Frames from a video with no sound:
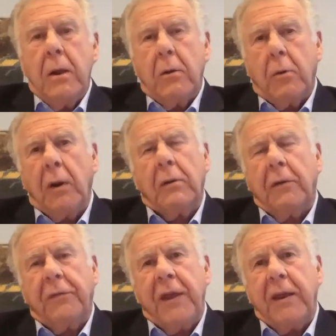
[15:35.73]

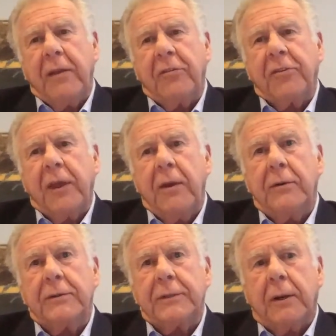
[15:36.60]
critical thinking
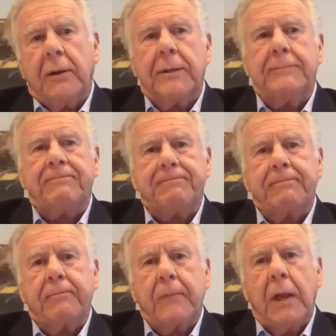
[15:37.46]
skills are
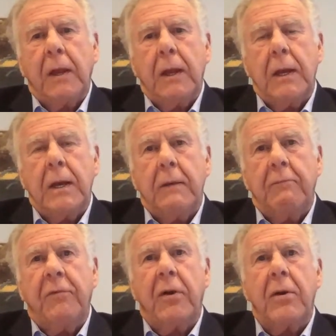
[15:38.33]

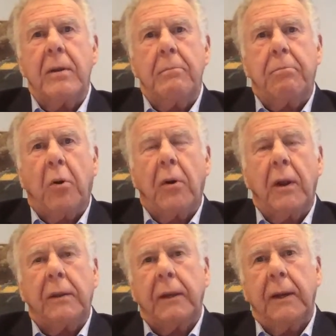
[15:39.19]
very
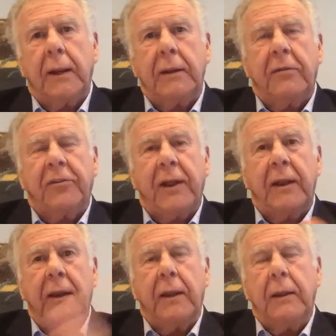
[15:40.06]
important, and I
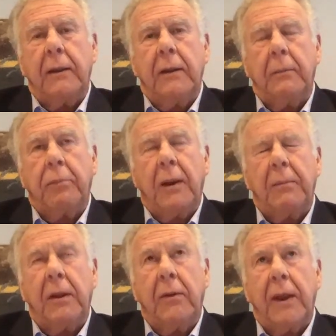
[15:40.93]
decided to
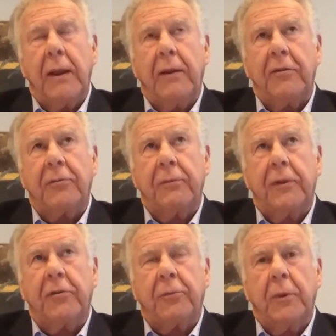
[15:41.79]
probably go down
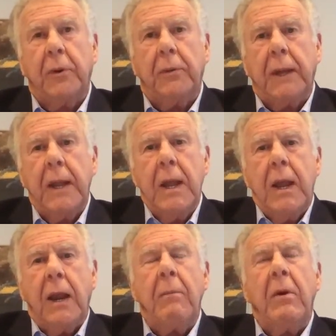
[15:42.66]
this route.
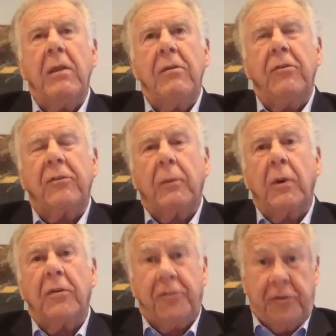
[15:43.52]
And I'm going to use the
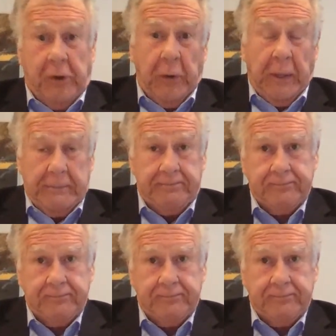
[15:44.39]
word student,